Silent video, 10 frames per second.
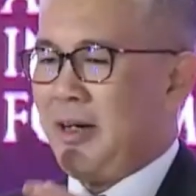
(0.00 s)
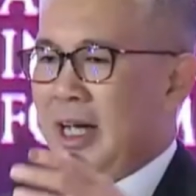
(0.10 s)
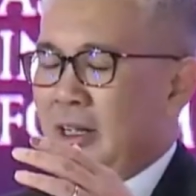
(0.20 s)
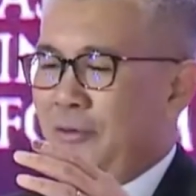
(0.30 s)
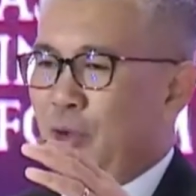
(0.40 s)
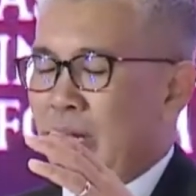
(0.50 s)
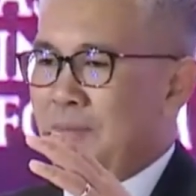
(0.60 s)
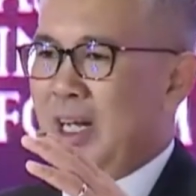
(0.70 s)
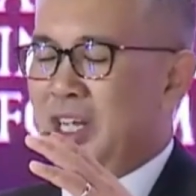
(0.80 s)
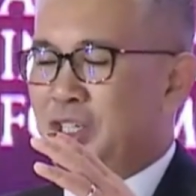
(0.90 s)
if you look at
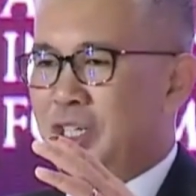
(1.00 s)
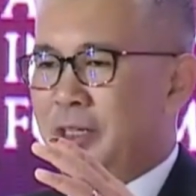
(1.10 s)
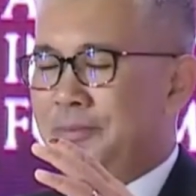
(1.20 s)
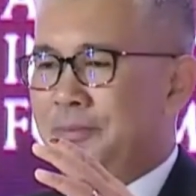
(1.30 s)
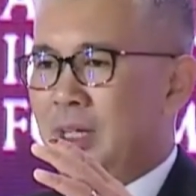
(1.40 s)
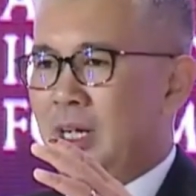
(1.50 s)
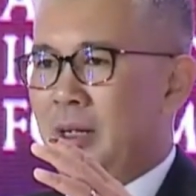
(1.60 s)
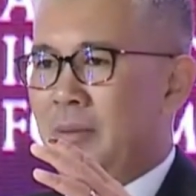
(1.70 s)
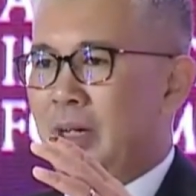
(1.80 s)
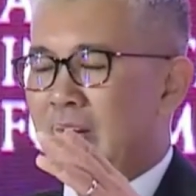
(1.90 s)
Malaysia,
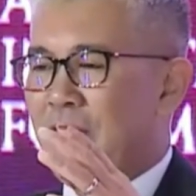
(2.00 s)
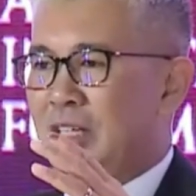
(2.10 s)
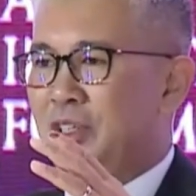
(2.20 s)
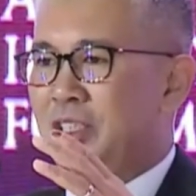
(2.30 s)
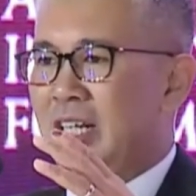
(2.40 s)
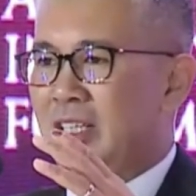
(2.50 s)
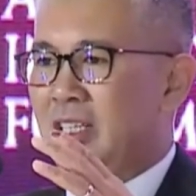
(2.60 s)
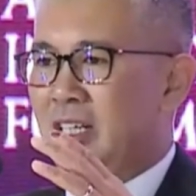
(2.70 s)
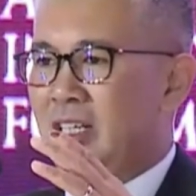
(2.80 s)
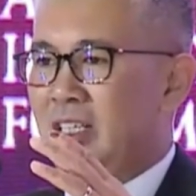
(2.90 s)
manufacturing
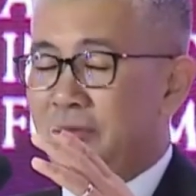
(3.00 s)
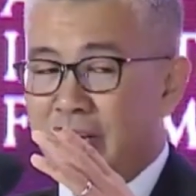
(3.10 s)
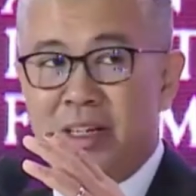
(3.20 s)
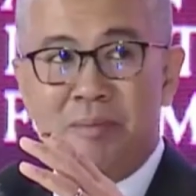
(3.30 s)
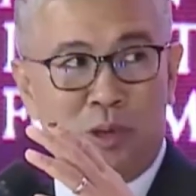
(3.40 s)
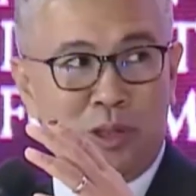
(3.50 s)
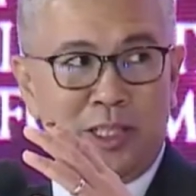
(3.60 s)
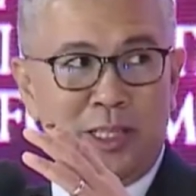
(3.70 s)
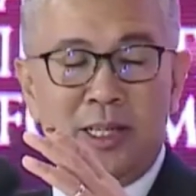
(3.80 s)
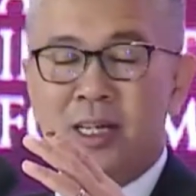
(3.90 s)
sector is very
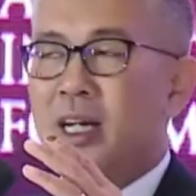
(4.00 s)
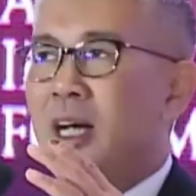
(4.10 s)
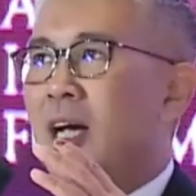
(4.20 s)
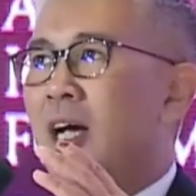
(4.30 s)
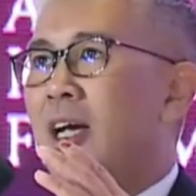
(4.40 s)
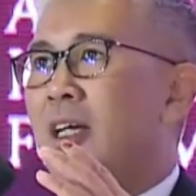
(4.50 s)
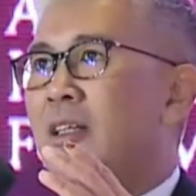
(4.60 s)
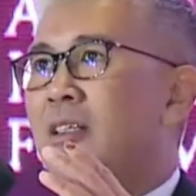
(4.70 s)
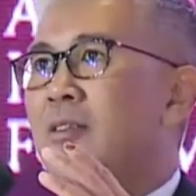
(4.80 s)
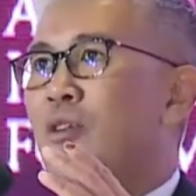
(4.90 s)
important. It
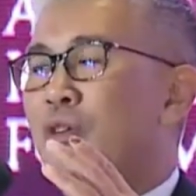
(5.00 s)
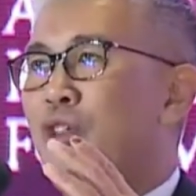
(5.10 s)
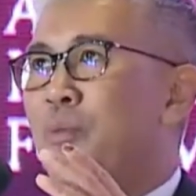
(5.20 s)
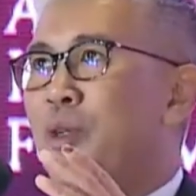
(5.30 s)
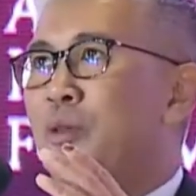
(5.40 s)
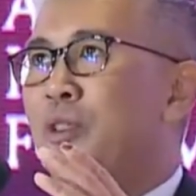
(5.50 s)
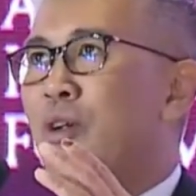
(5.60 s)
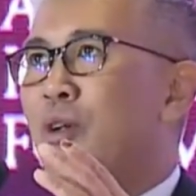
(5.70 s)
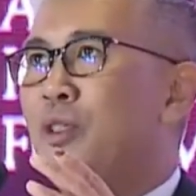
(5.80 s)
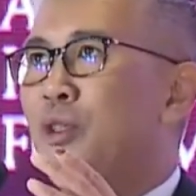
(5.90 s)
contributes
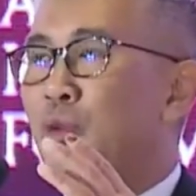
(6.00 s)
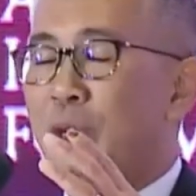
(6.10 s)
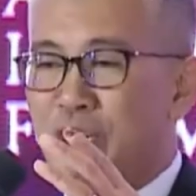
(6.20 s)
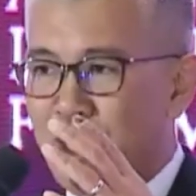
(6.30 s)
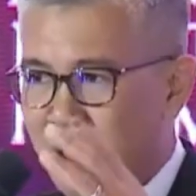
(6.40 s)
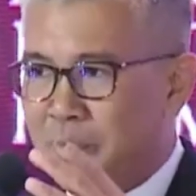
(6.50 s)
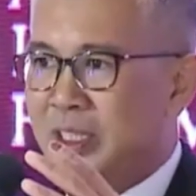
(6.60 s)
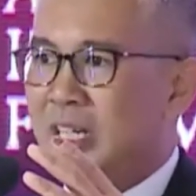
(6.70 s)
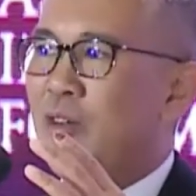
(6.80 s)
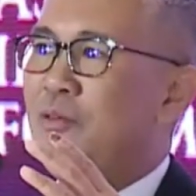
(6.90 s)
close to
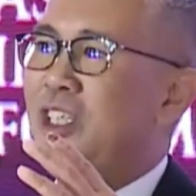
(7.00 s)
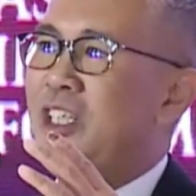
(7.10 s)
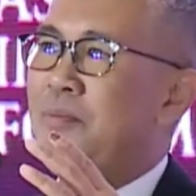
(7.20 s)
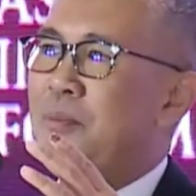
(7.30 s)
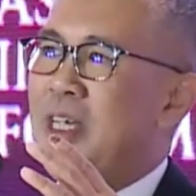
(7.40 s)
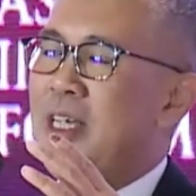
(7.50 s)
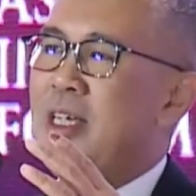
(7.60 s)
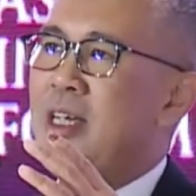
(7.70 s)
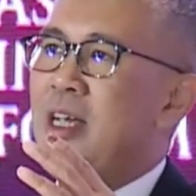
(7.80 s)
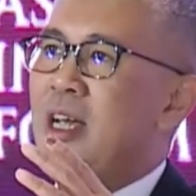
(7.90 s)
23% of GDP,
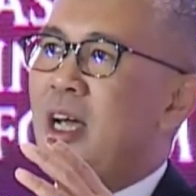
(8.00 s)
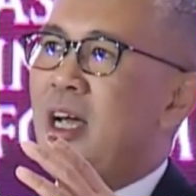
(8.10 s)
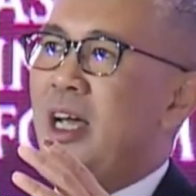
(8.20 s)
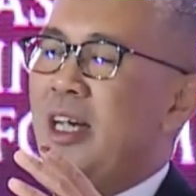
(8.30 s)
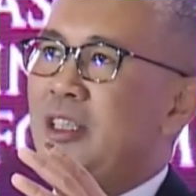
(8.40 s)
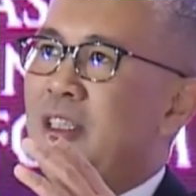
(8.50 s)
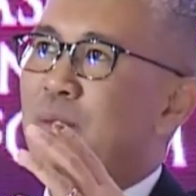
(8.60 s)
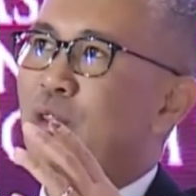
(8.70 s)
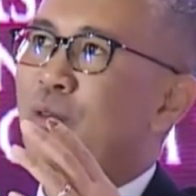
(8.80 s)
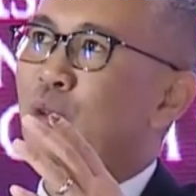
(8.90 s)
and in terms
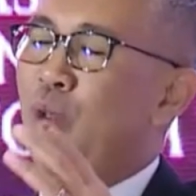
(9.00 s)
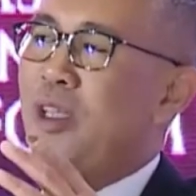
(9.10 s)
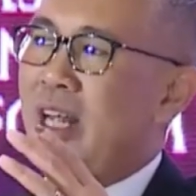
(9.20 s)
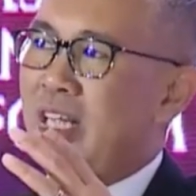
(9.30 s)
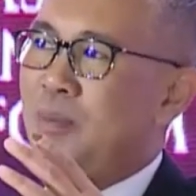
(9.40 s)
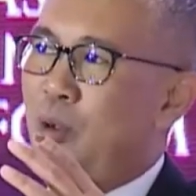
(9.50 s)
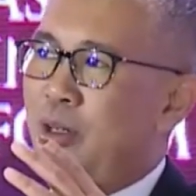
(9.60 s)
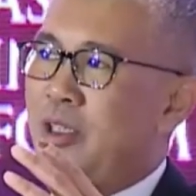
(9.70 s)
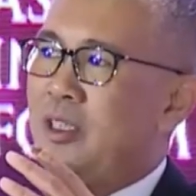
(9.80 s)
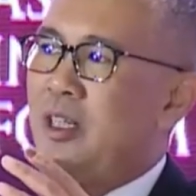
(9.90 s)
of total
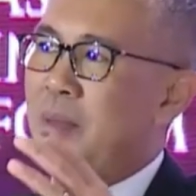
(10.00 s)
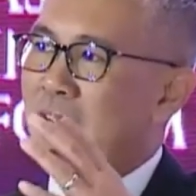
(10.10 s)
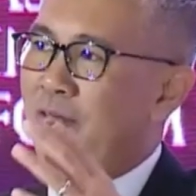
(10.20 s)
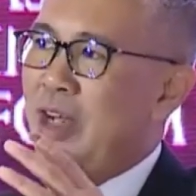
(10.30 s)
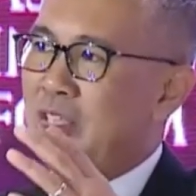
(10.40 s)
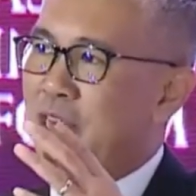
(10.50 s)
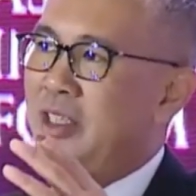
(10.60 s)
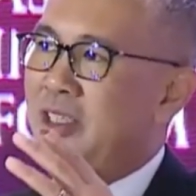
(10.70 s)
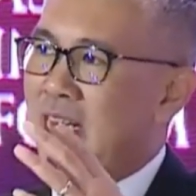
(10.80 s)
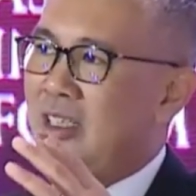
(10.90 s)
exports, the manufacturing
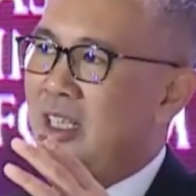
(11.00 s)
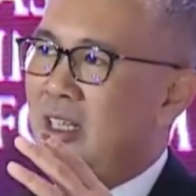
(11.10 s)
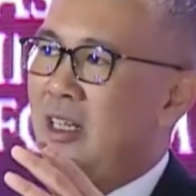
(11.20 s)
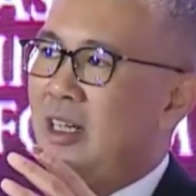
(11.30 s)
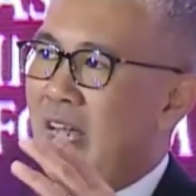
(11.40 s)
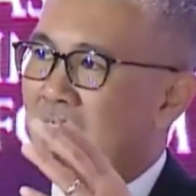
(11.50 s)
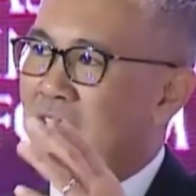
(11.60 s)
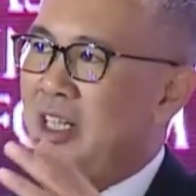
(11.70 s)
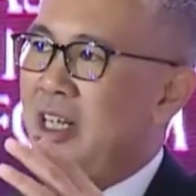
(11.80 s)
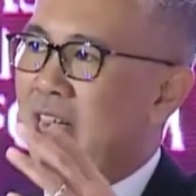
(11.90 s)
sector actually